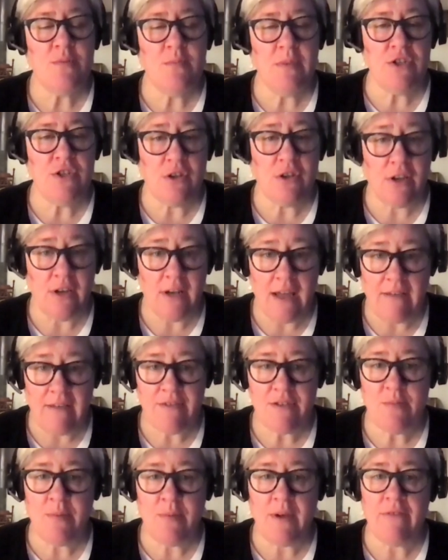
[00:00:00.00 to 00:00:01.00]
which means you're going to
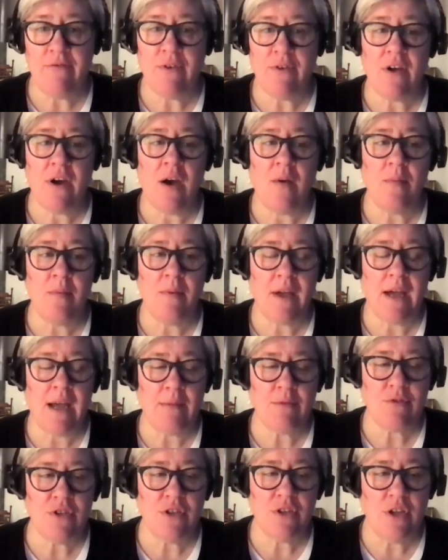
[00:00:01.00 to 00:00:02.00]
have to pay for carbon
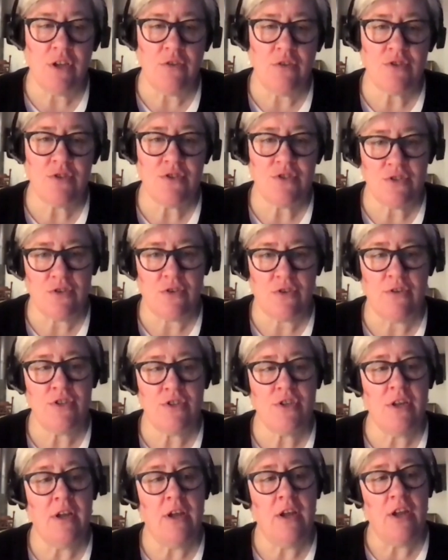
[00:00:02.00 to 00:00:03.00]
capture, use and
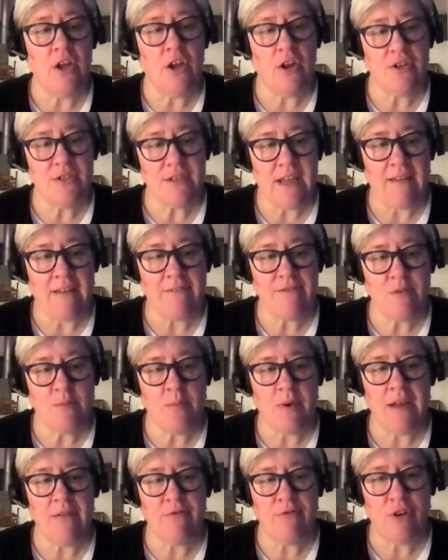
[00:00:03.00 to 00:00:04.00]
storage. You're going to have
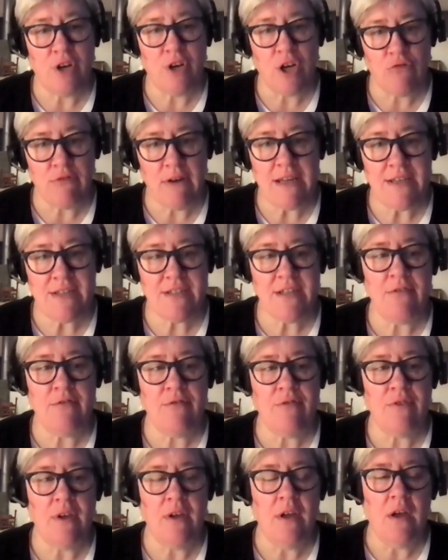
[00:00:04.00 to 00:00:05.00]
to pay for
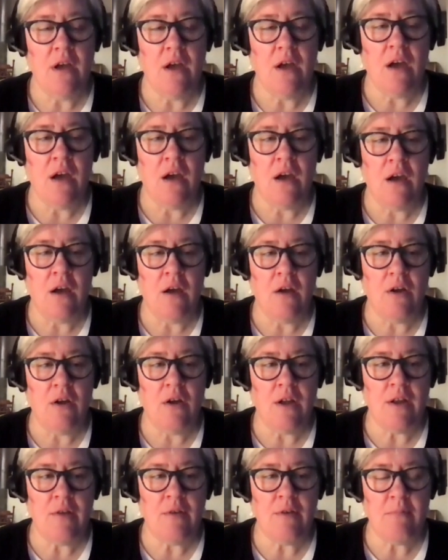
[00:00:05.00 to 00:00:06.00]
aggressive
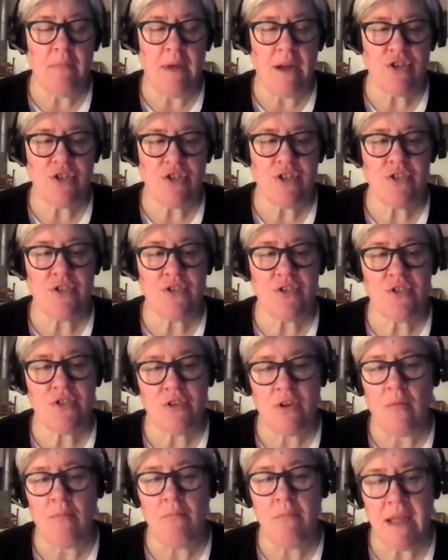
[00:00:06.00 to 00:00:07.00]
measures to
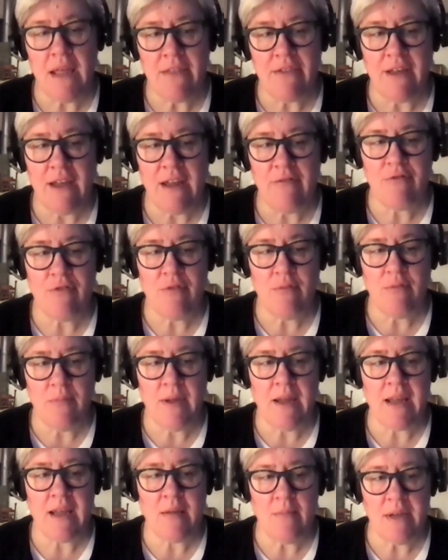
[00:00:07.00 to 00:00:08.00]
stop methane from
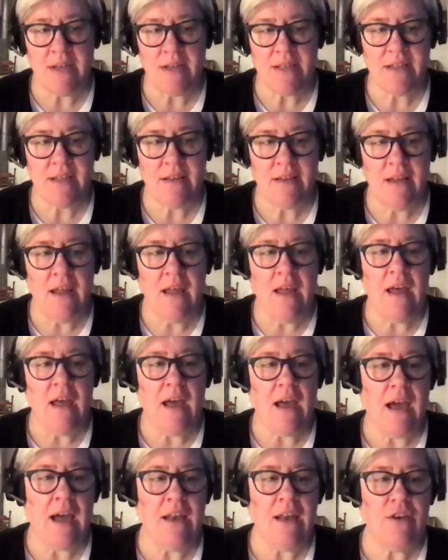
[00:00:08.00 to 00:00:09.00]
being emitted.
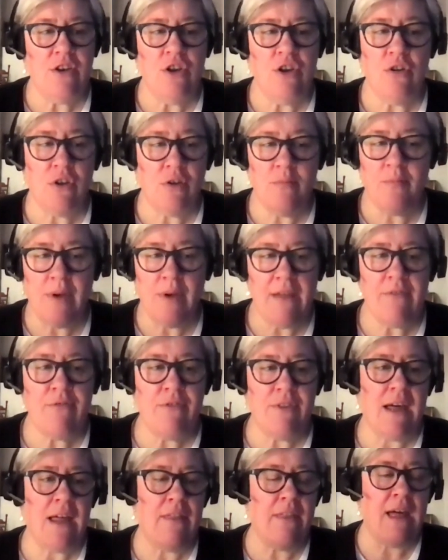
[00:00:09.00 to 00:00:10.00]
And you can pay
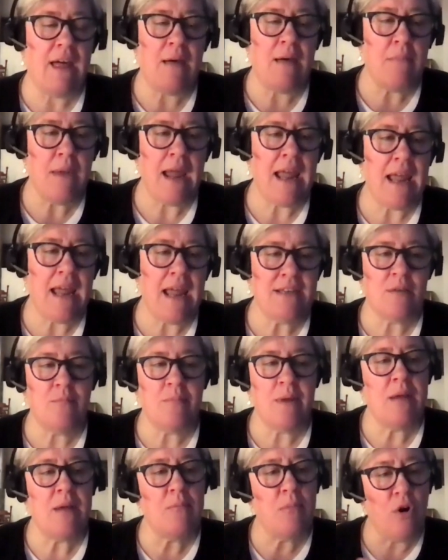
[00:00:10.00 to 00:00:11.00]
for that. That may end
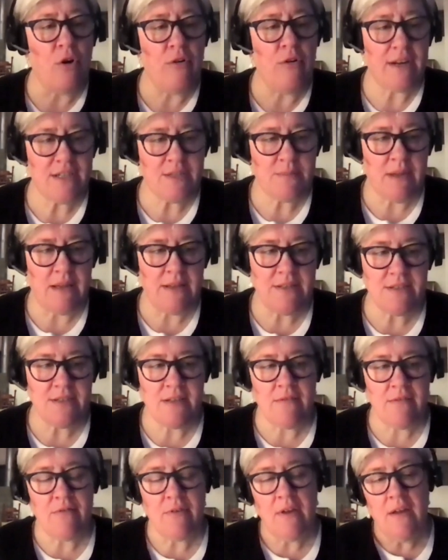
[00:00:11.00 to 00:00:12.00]
up being more
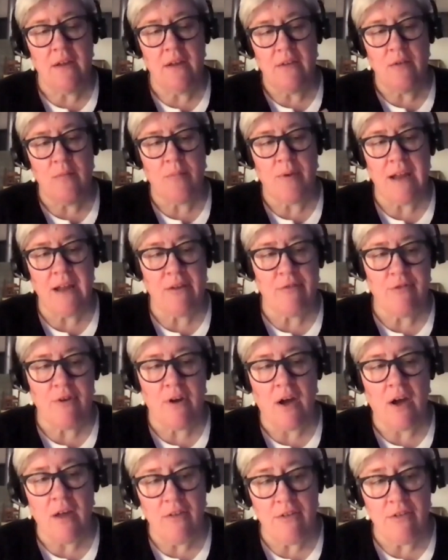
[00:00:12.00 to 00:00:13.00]
expensive than paying
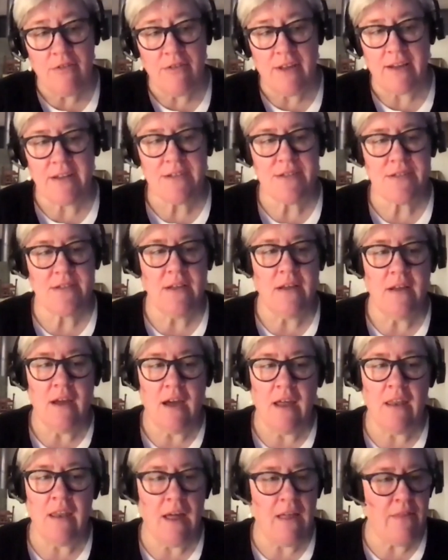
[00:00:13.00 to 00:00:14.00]
for other things.
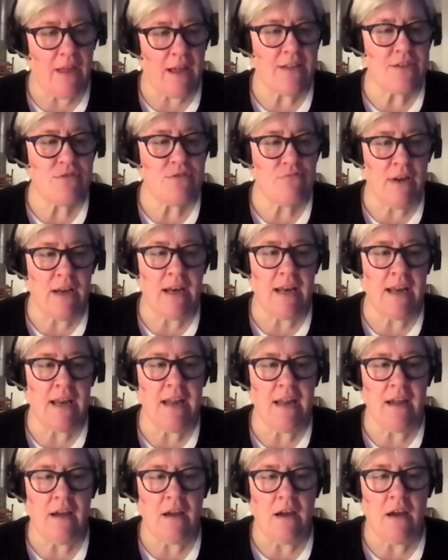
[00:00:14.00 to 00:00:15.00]
And that's
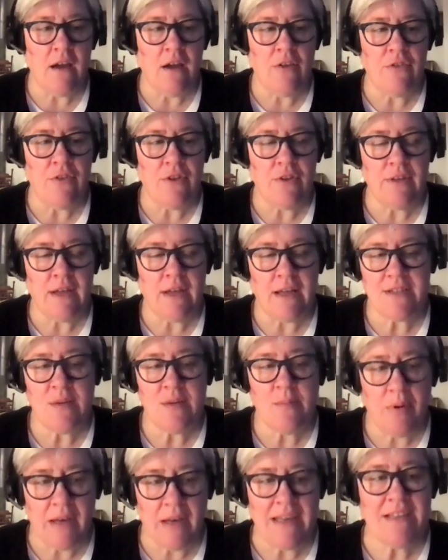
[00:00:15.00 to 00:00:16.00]
really,
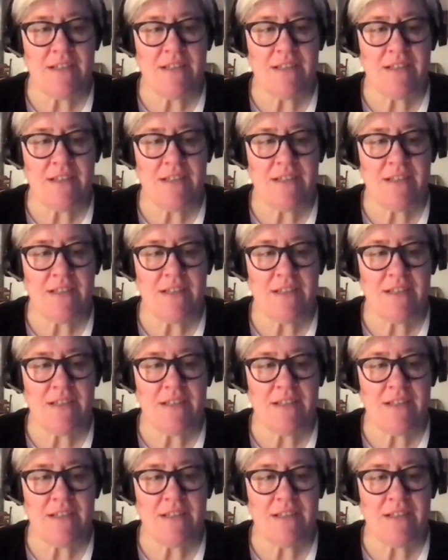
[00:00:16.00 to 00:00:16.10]
that's a